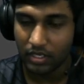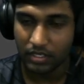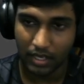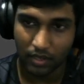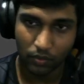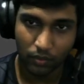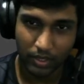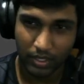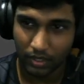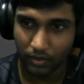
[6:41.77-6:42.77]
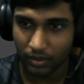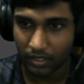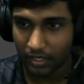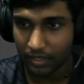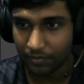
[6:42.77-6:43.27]
Now we are going to
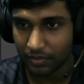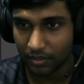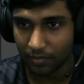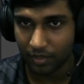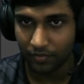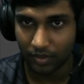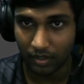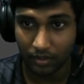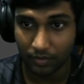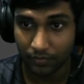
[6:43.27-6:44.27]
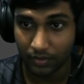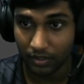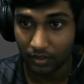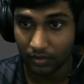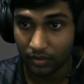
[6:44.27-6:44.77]
clean up the
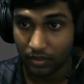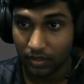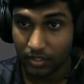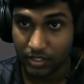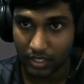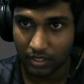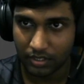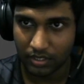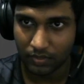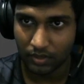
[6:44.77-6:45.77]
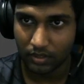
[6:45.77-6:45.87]
the shaders as well.